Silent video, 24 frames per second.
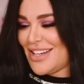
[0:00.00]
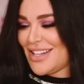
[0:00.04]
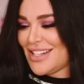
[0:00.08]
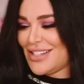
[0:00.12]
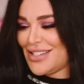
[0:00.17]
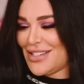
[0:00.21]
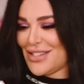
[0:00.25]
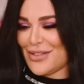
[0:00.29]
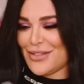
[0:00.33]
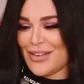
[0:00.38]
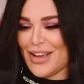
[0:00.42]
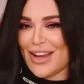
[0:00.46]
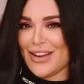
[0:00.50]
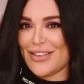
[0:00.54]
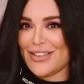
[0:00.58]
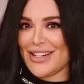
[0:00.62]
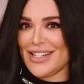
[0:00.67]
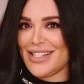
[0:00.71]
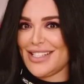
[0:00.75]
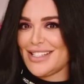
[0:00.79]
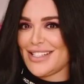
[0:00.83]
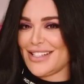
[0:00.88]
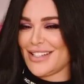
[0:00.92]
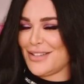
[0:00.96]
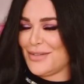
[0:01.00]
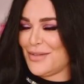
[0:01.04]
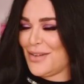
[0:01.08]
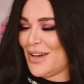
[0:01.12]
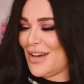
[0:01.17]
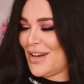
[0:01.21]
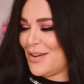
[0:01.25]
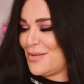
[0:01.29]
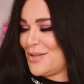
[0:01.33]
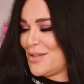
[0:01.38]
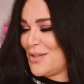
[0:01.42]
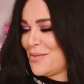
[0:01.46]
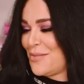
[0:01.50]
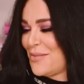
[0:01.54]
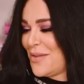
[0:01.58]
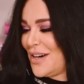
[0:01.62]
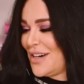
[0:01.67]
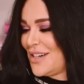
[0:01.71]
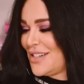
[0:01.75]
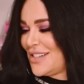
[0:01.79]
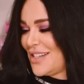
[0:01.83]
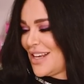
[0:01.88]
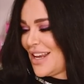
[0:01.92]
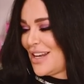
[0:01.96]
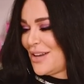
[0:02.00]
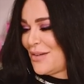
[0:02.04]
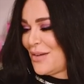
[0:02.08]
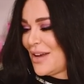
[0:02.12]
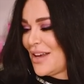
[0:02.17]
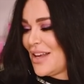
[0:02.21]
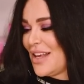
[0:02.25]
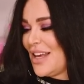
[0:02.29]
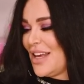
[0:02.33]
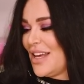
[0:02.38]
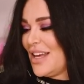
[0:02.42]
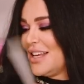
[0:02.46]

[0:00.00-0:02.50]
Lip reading: She gets so angry still. Oh my God, I'm so embarrassed. Anyway,